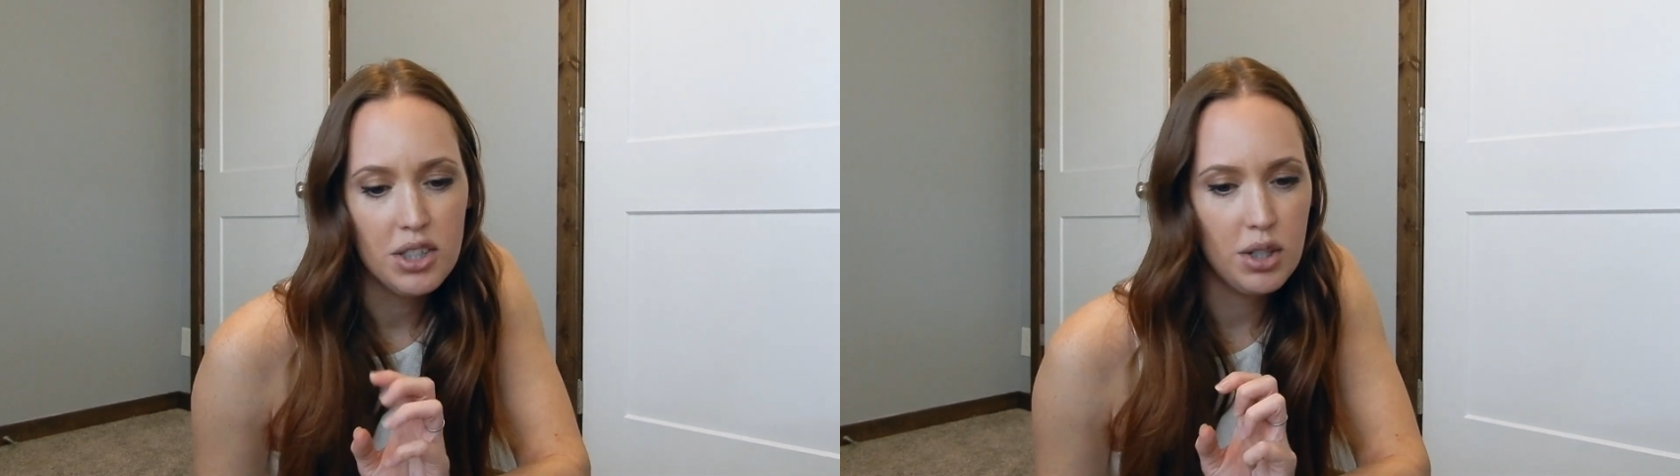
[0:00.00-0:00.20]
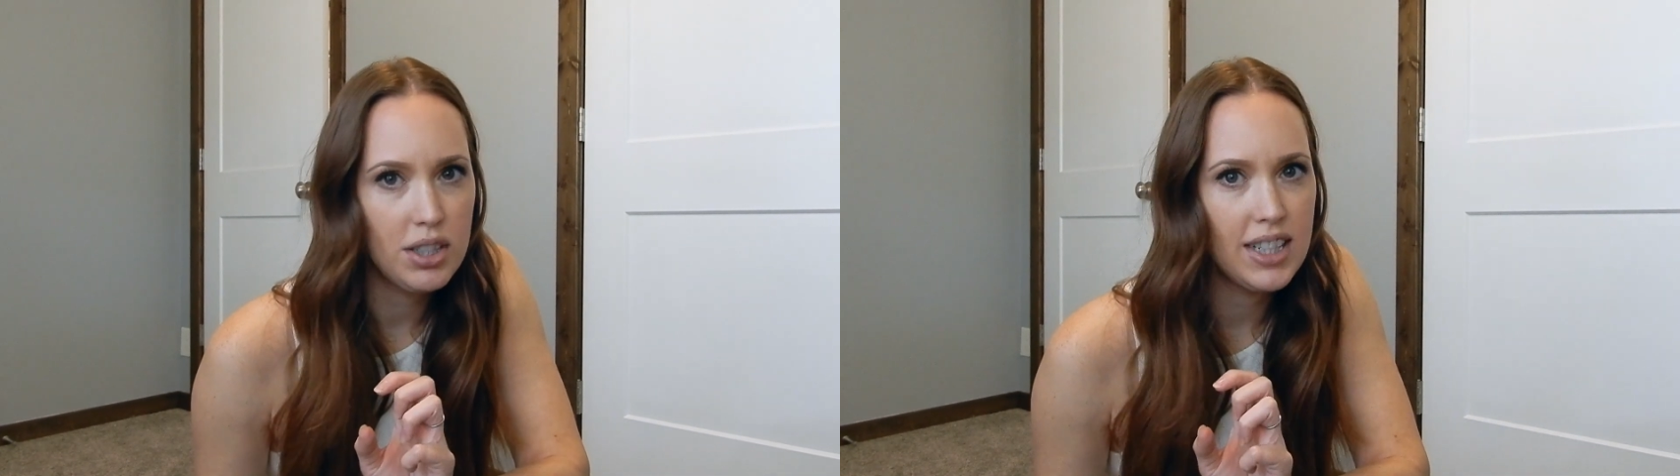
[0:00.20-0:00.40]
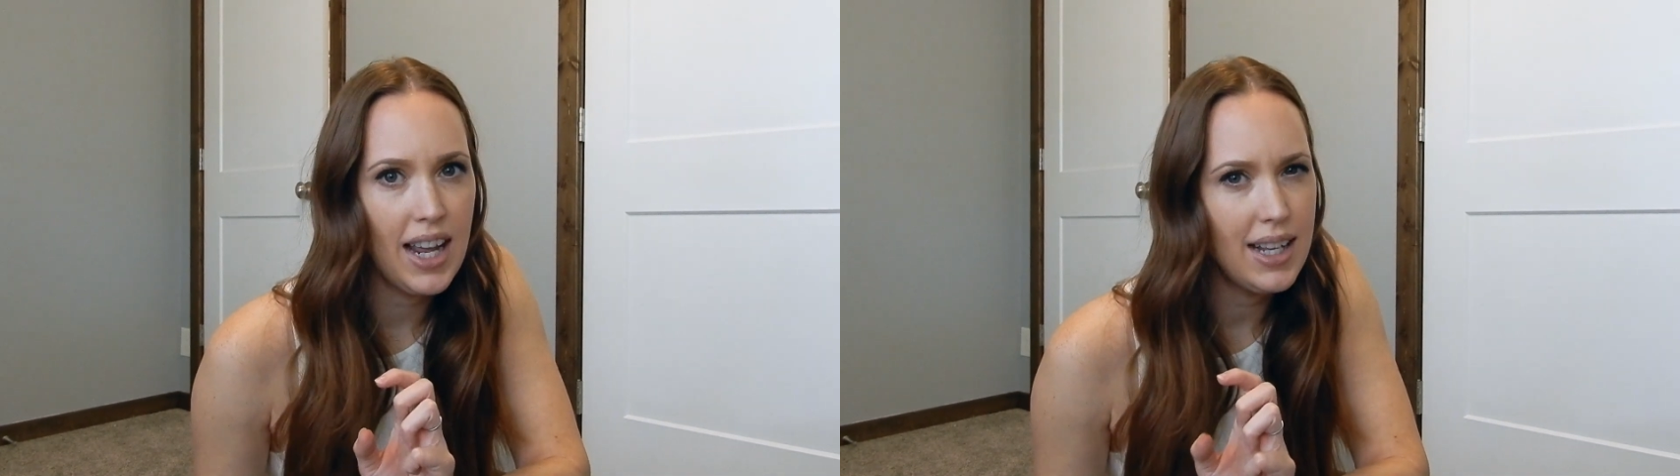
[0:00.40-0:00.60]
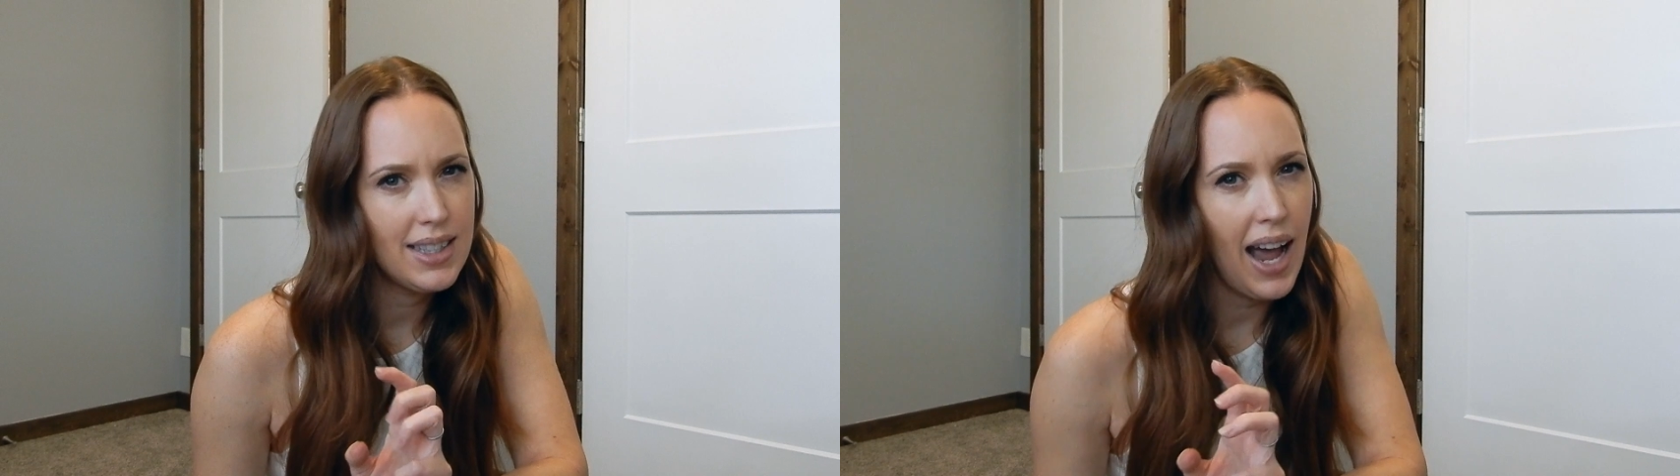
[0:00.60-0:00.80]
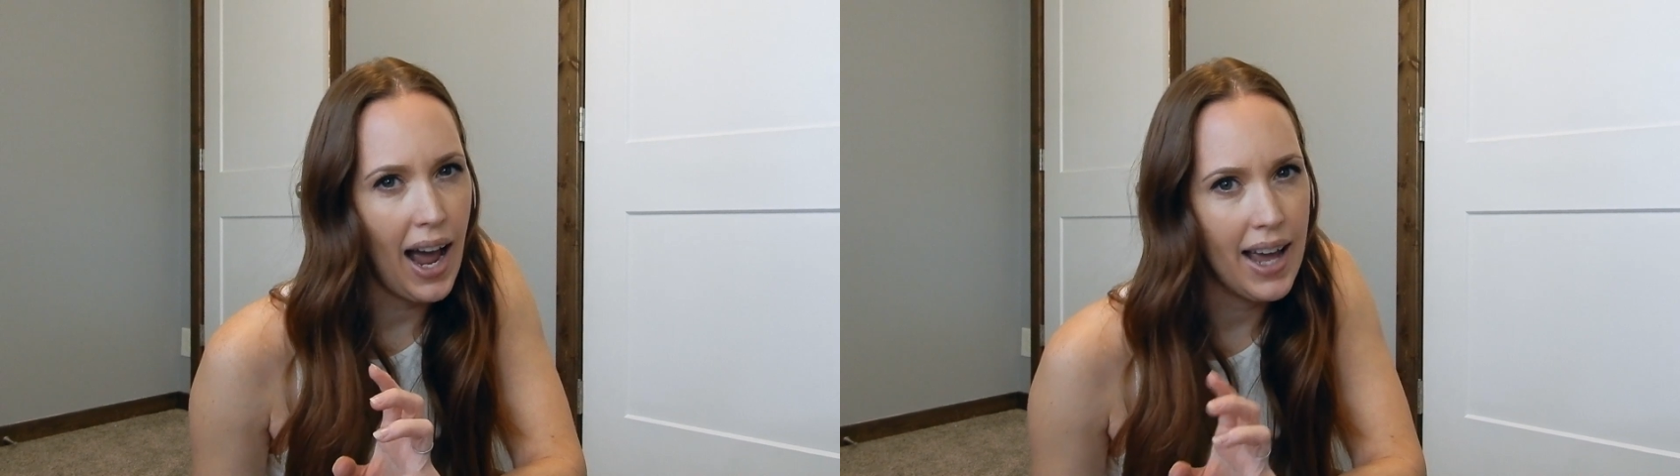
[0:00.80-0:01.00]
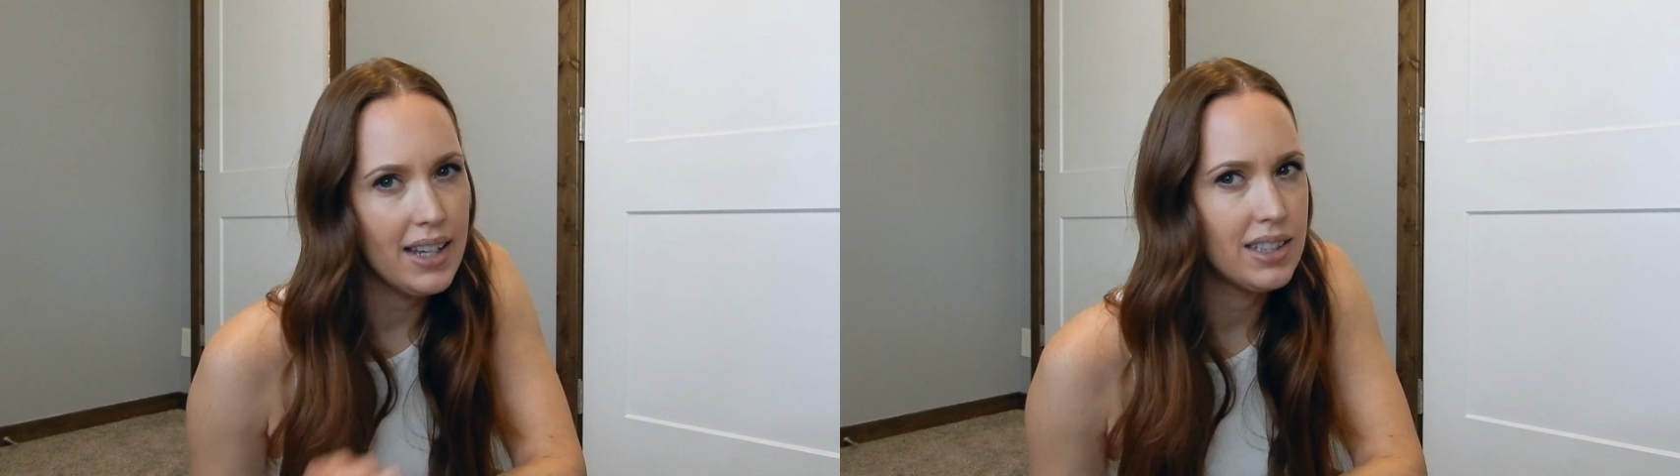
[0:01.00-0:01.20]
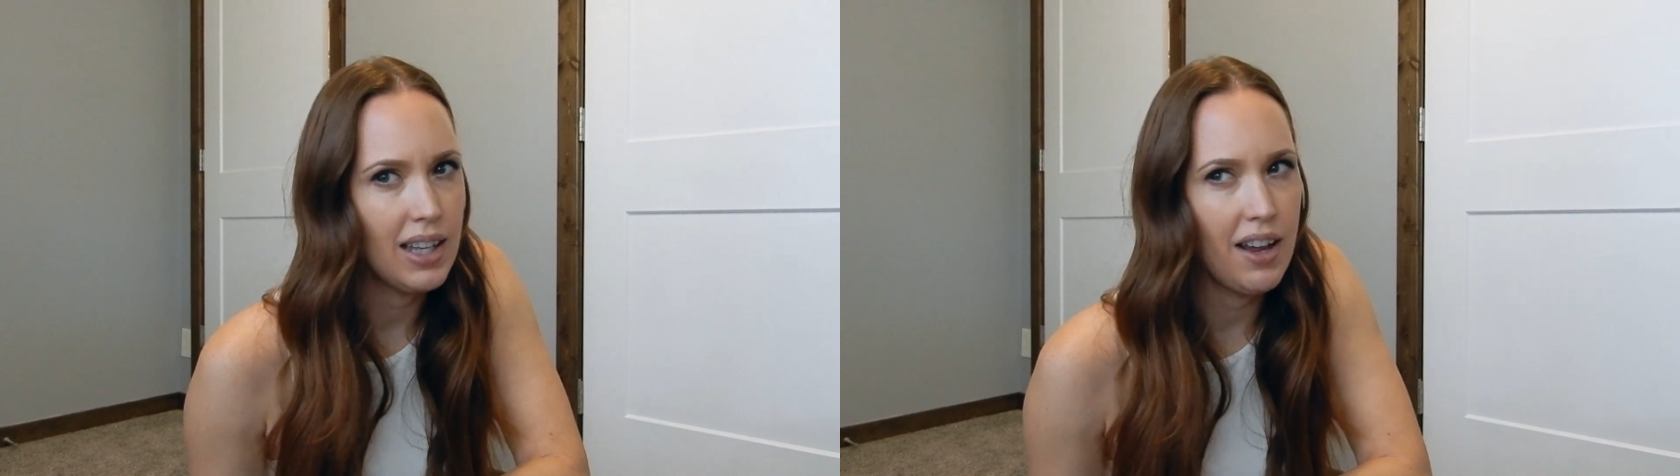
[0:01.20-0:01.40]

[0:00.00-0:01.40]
So today its high is